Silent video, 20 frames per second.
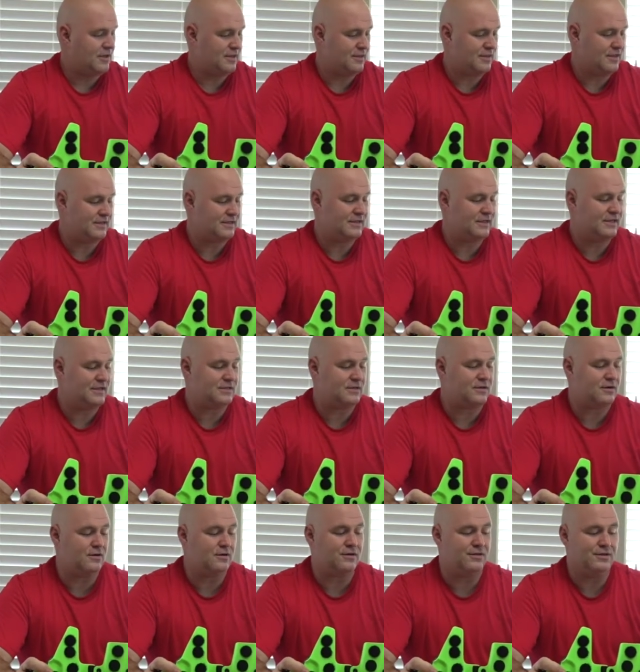This is
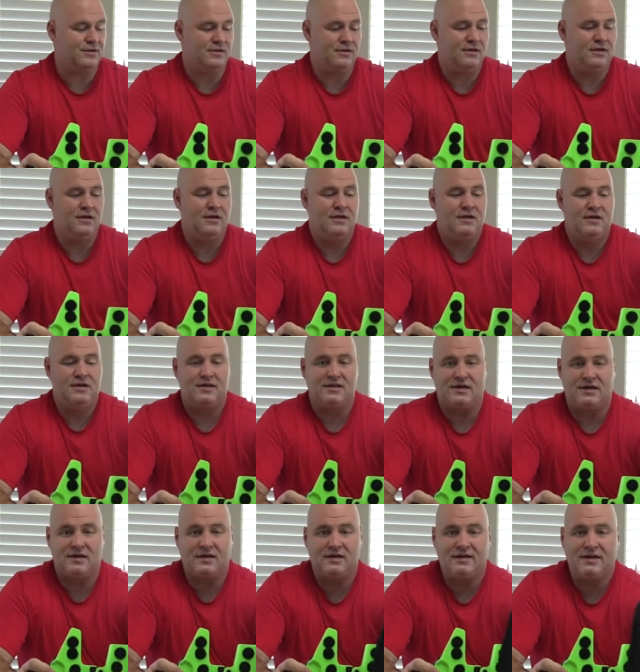called
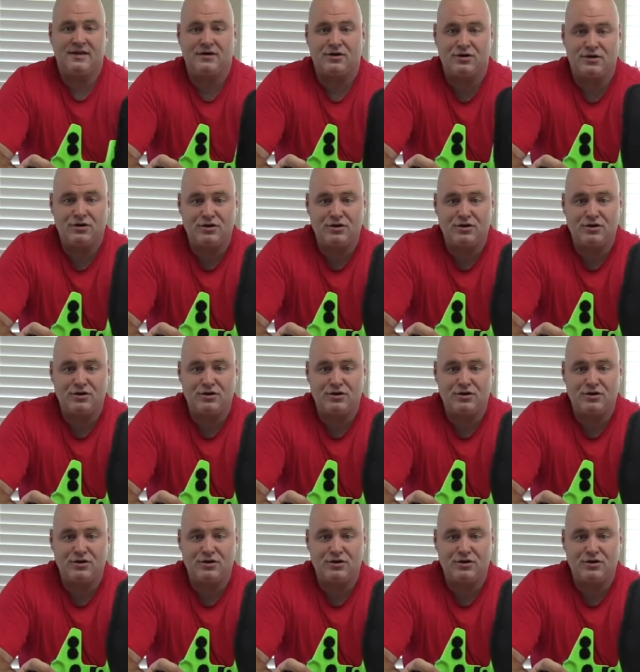the Clinger